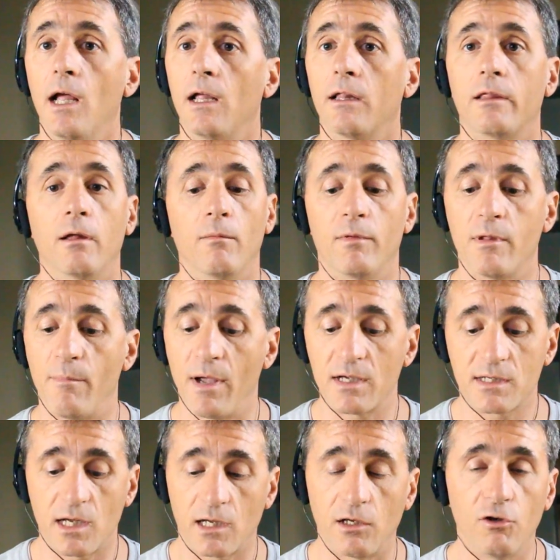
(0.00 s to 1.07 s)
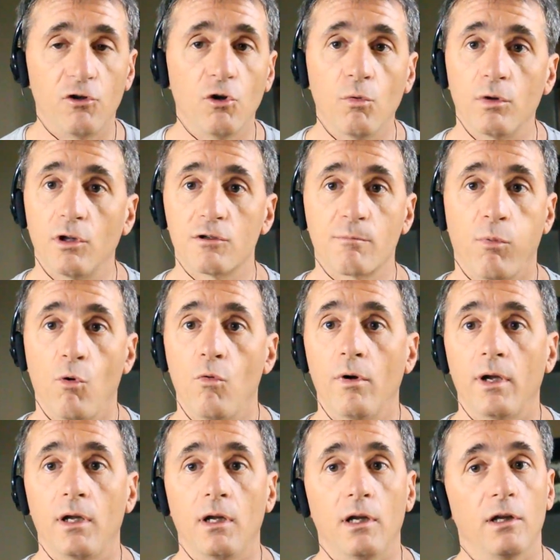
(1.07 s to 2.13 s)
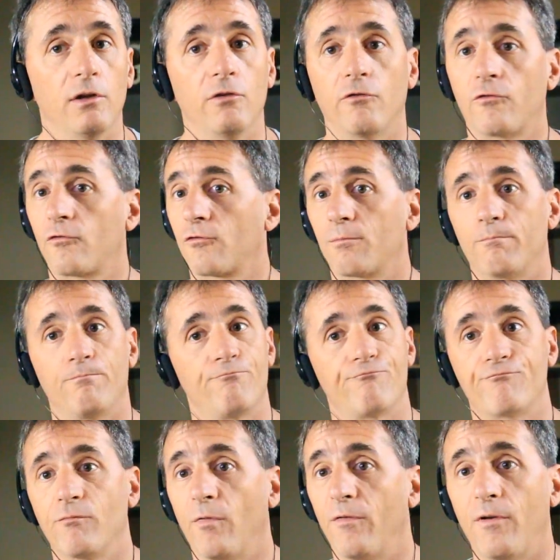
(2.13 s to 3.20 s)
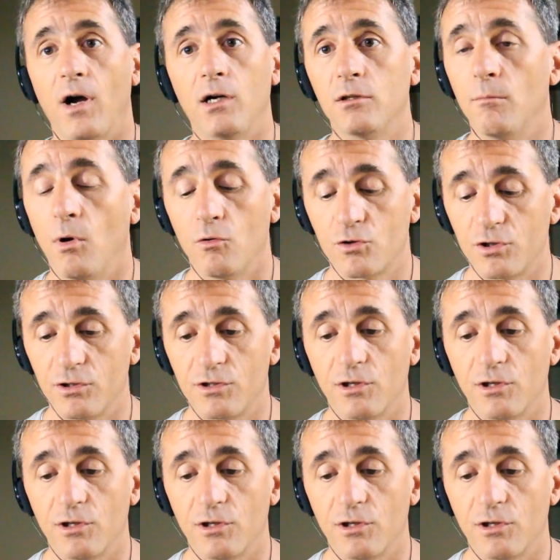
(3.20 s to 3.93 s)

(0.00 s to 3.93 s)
the best I can do at this point is file the motion to